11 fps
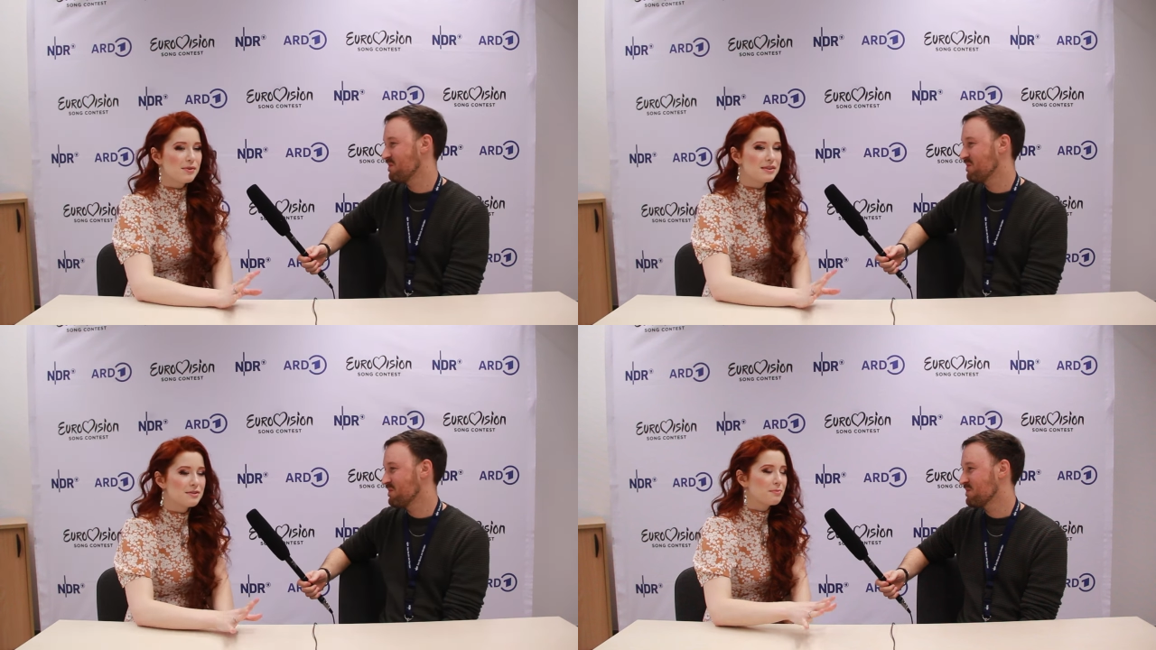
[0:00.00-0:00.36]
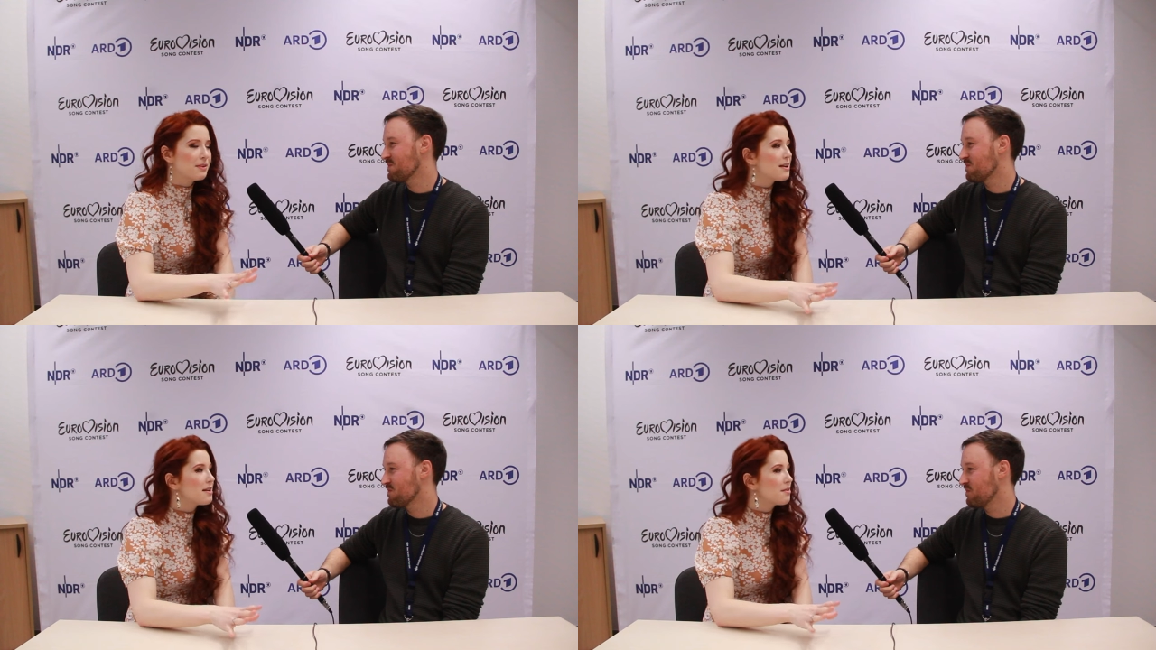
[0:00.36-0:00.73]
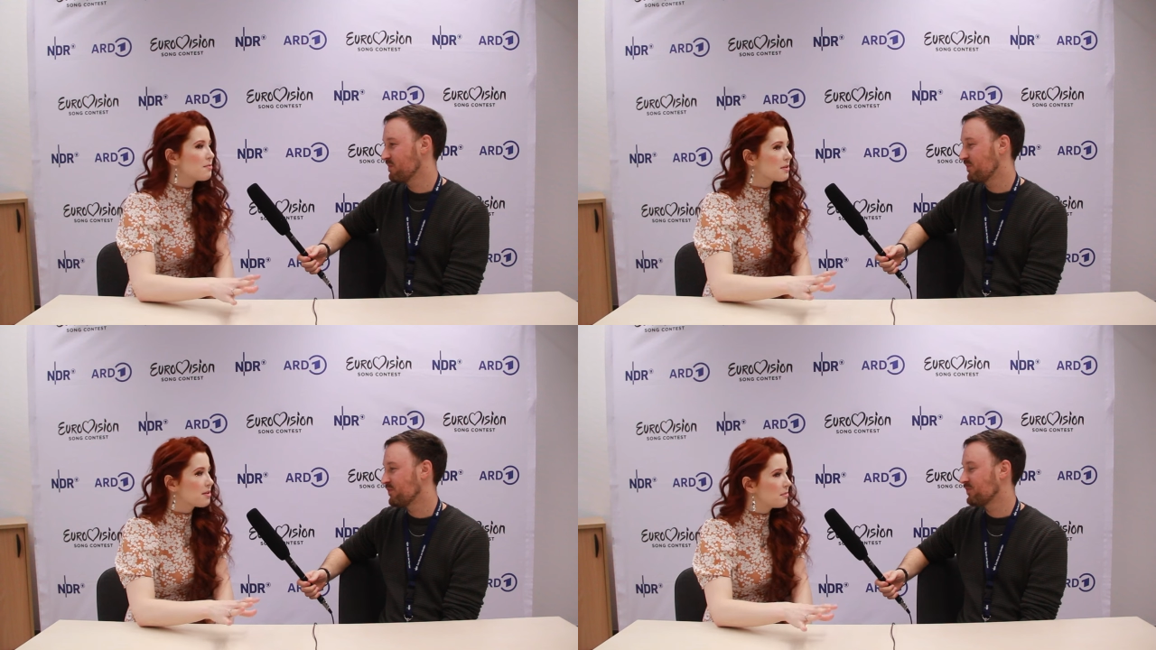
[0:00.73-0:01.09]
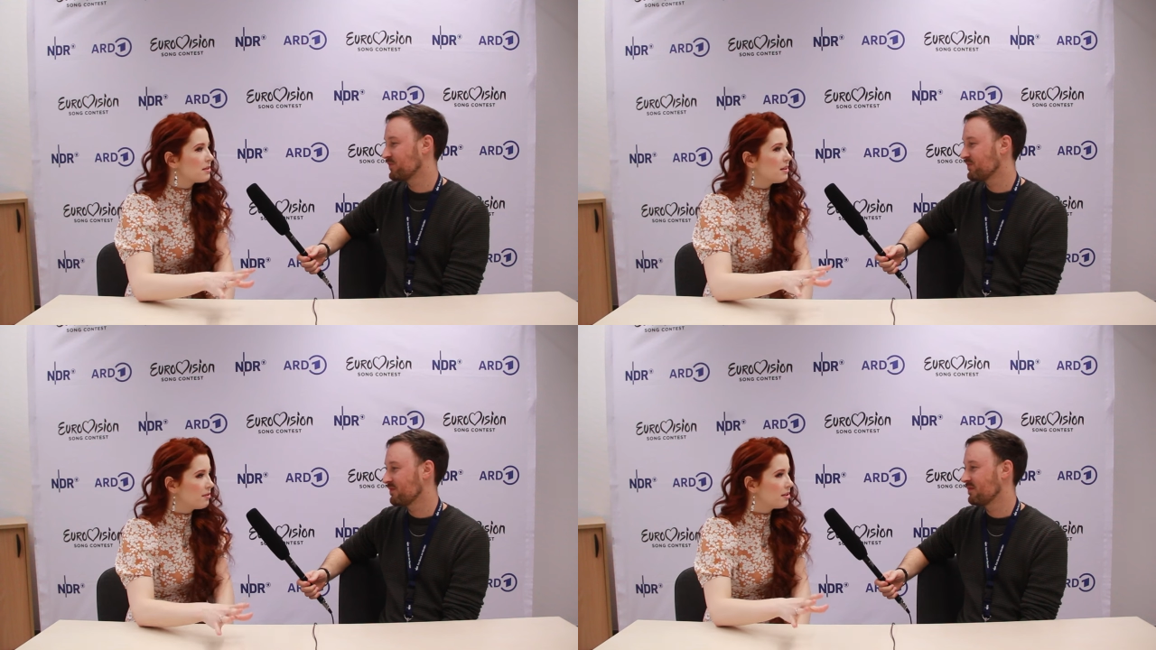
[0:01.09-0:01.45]
Speaker 1: you're playing with a
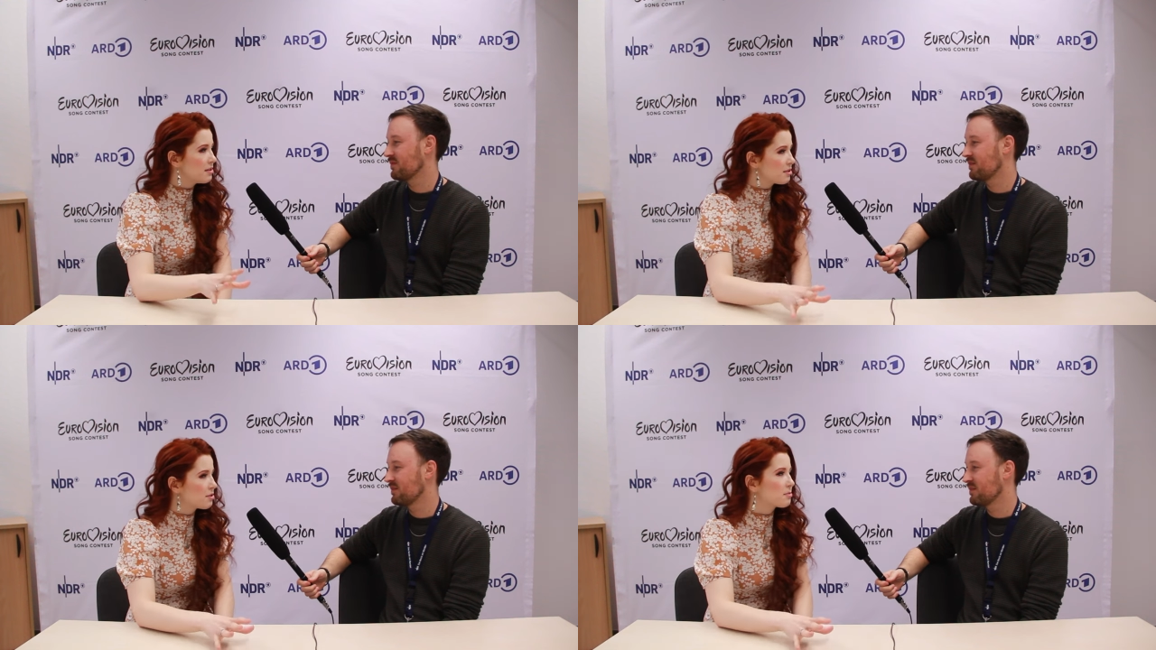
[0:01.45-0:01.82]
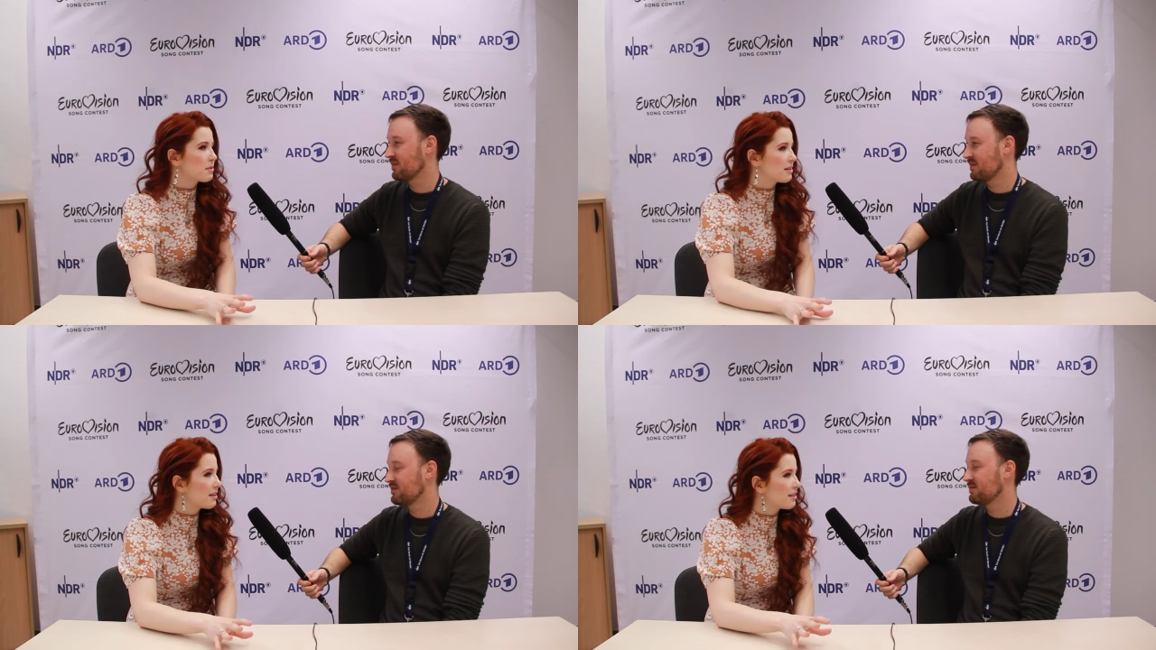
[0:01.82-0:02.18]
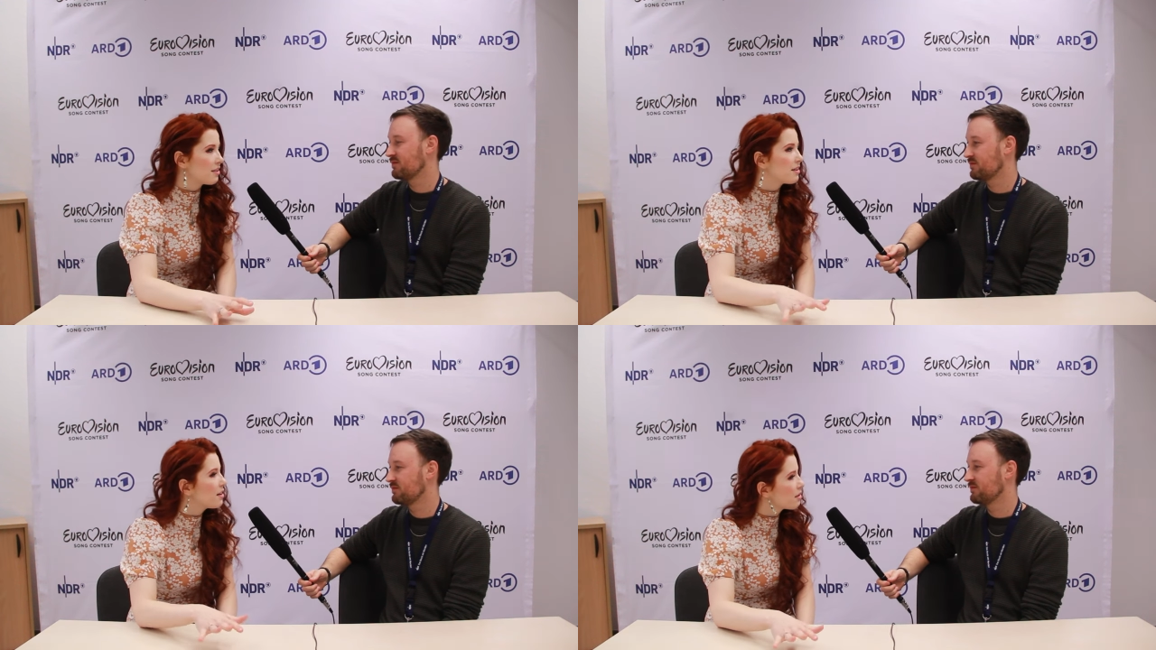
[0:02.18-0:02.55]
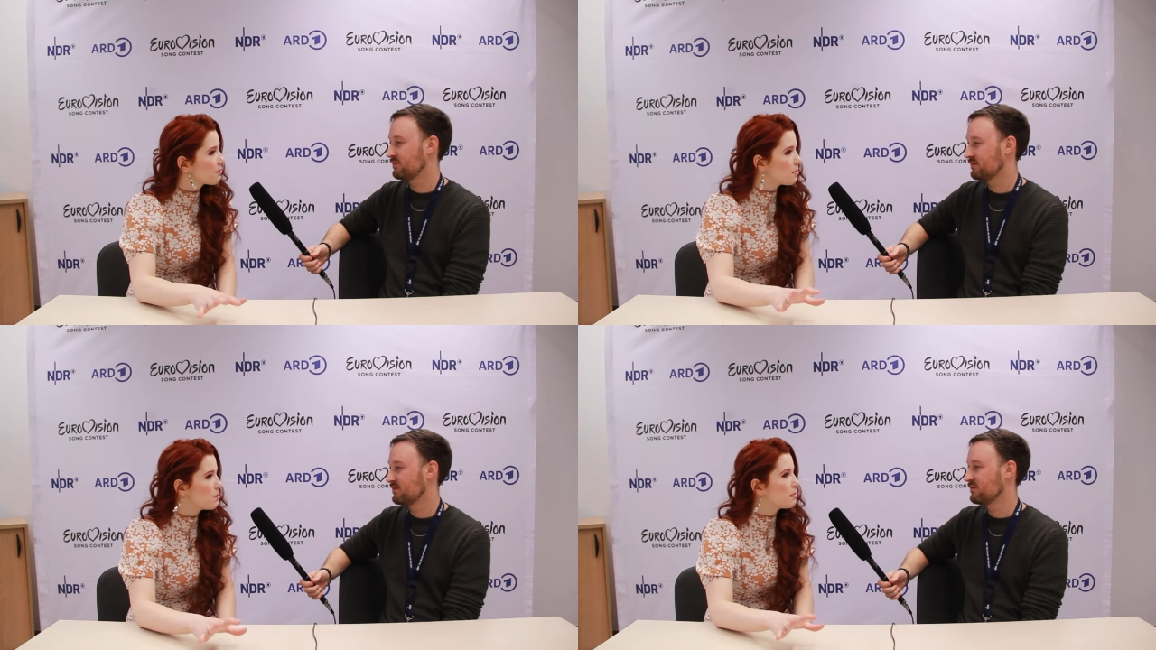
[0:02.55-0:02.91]
medieval instrument that not a lot of
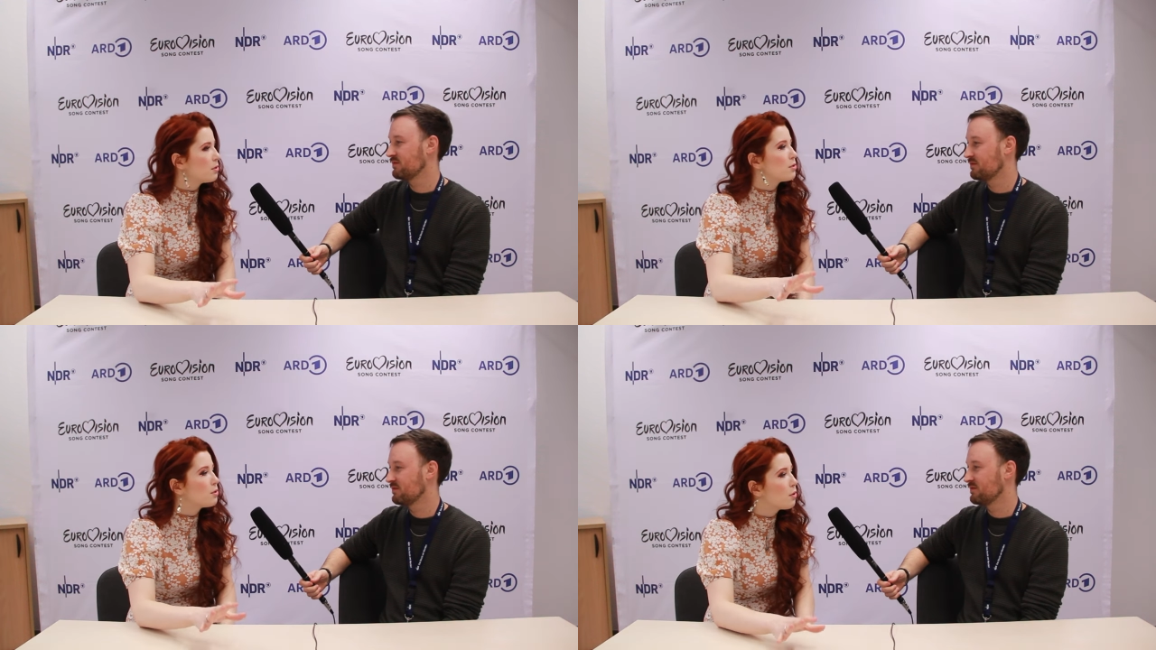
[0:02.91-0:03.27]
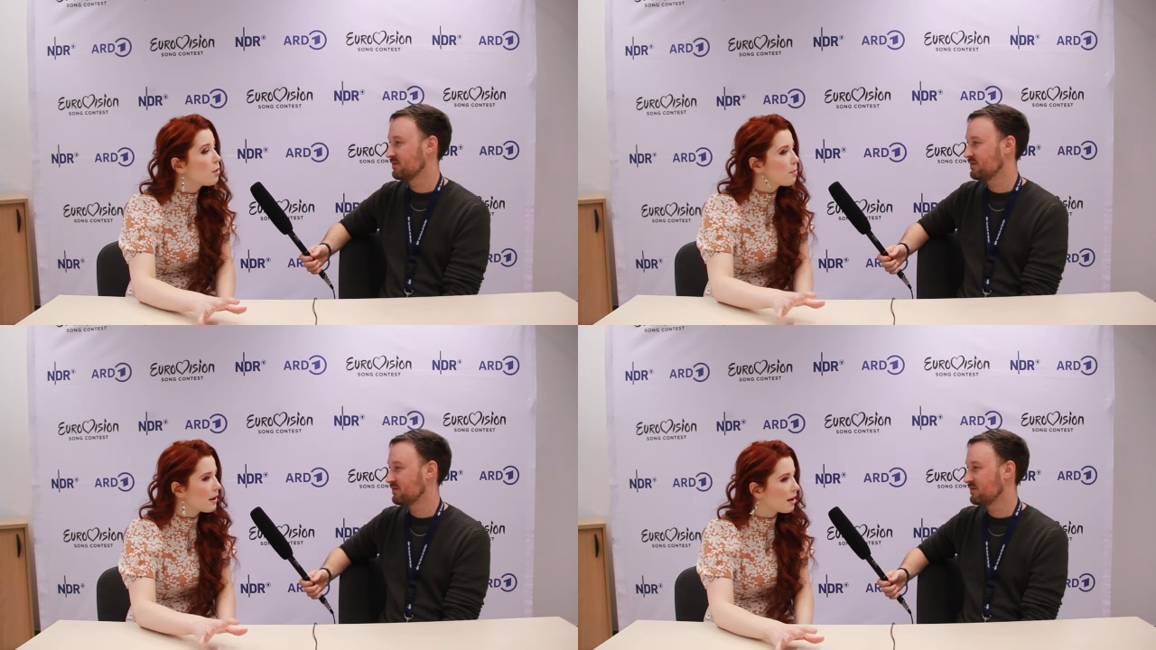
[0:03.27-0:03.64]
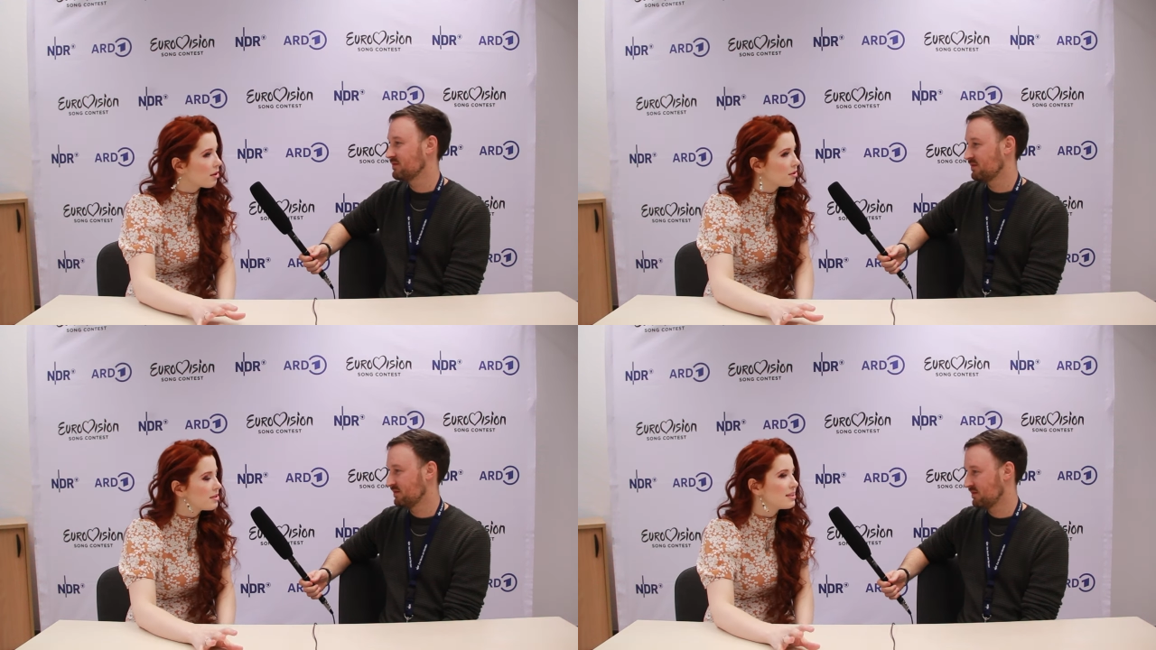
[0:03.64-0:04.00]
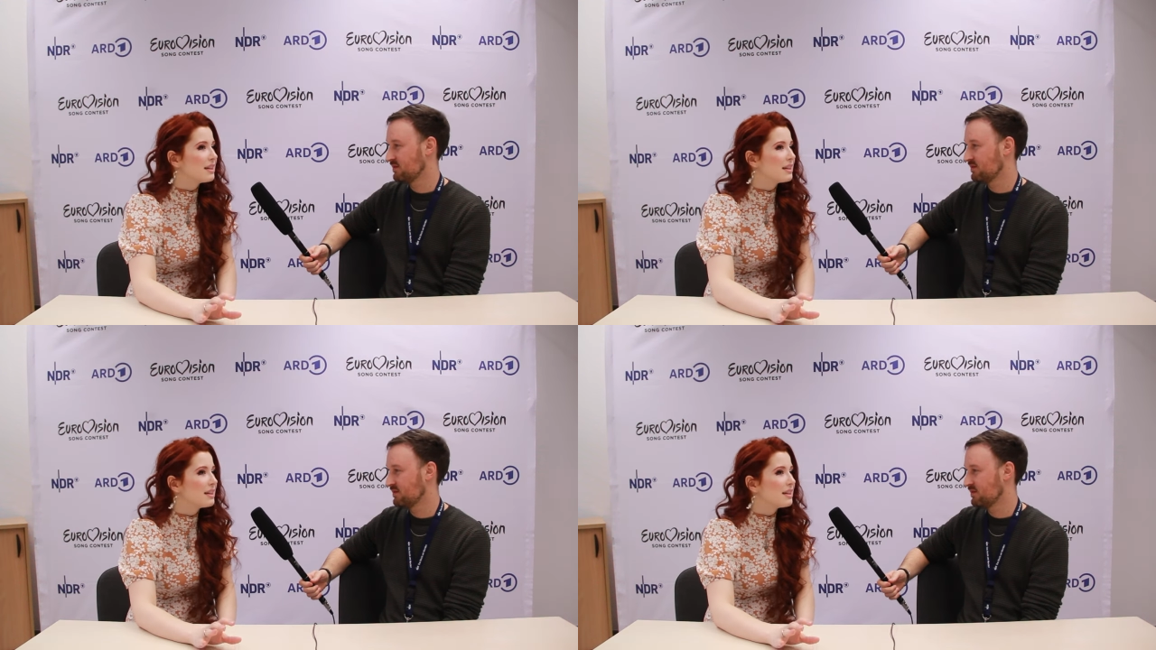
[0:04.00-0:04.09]
people know about,